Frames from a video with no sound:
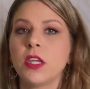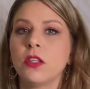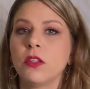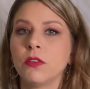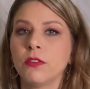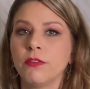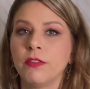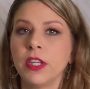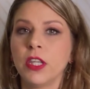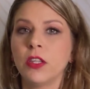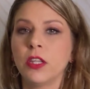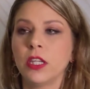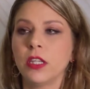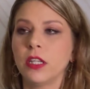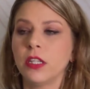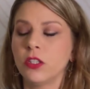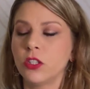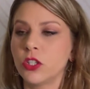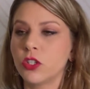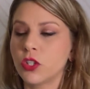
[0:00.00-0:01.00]
and they're feeling
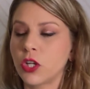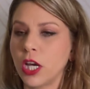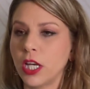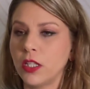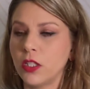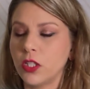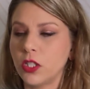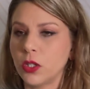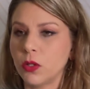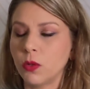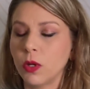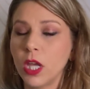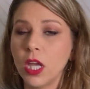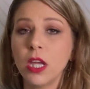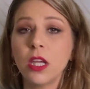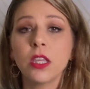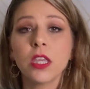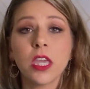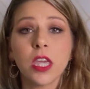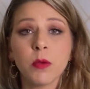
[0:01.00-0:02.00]
and just trying to
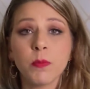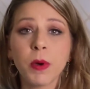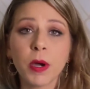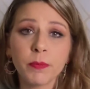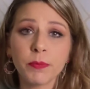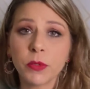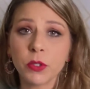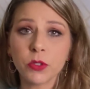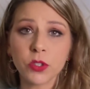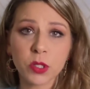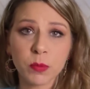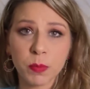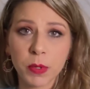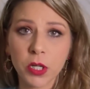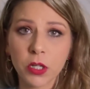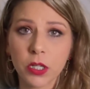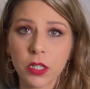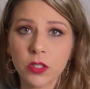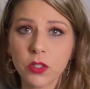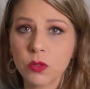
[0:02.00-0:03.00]
keep up their
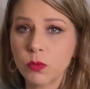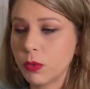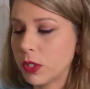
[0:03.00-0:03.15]
spirits.